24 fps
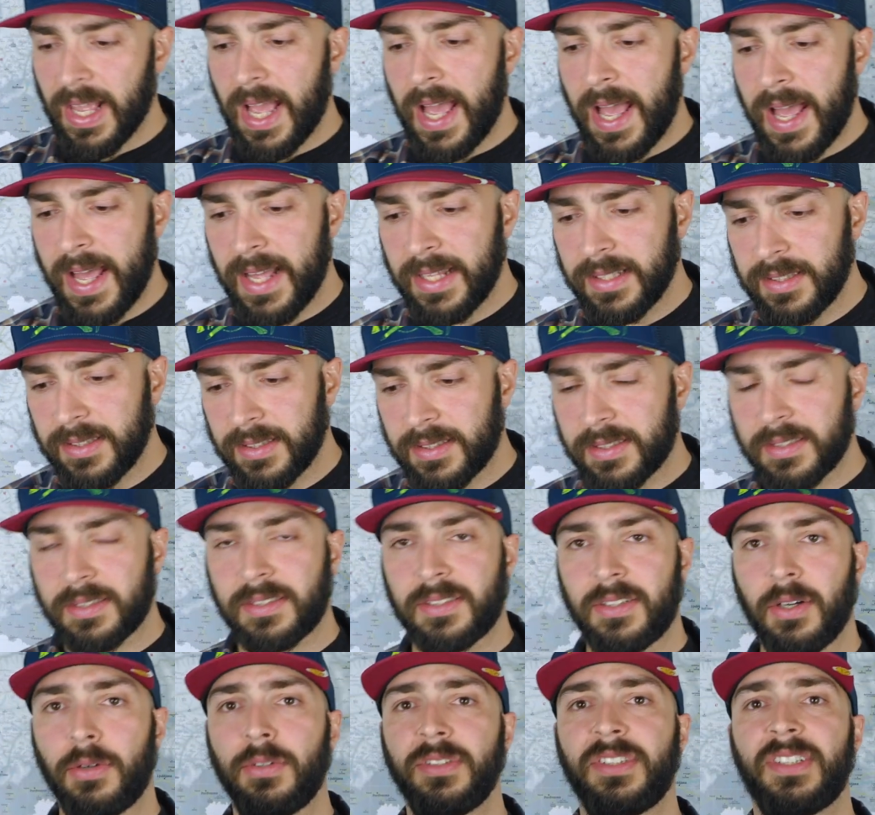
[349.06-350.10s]
And
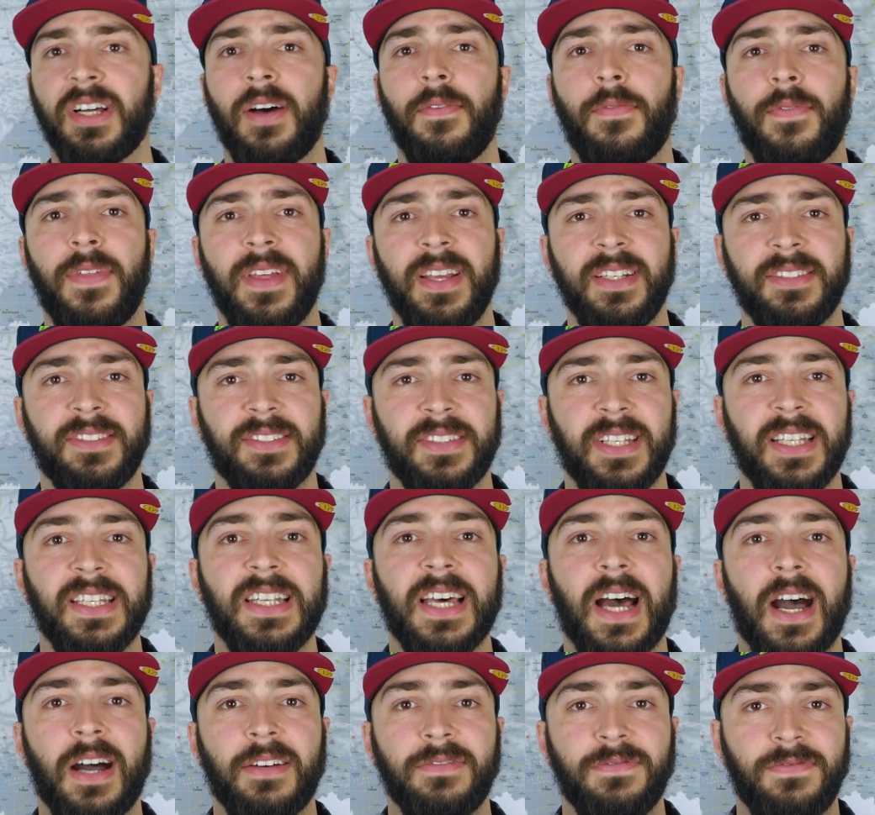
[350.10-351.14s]
those are things that
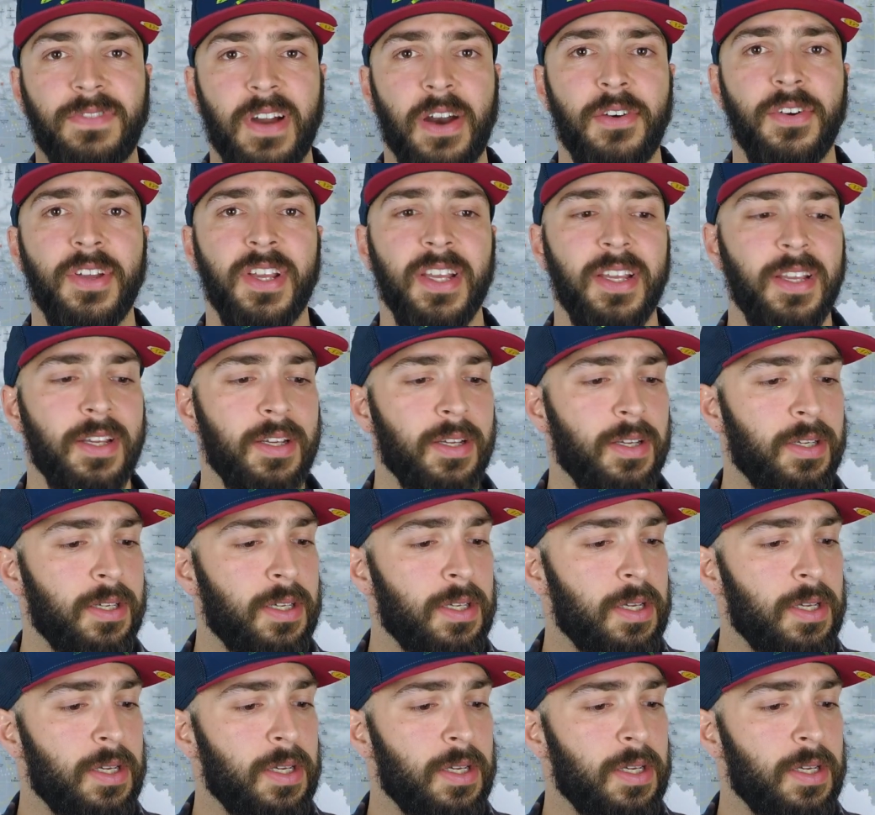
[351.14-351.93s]
are very